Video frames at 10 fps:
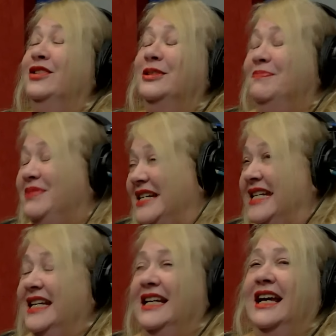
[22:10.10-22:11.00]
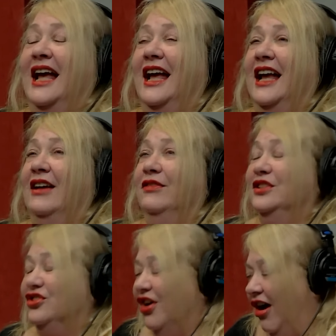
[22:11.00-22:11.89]
to be a
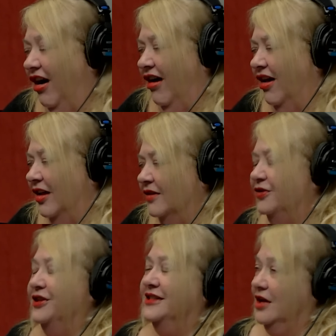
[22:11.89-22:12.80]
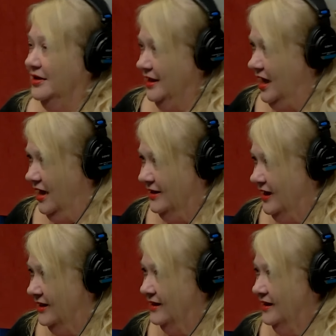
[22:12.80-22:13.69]
doll for this haunted
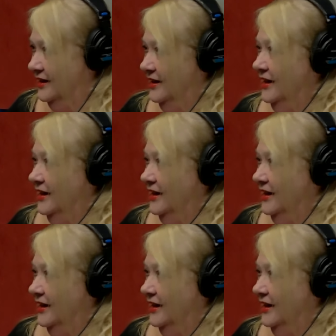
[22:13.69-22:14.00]
contest. Okay.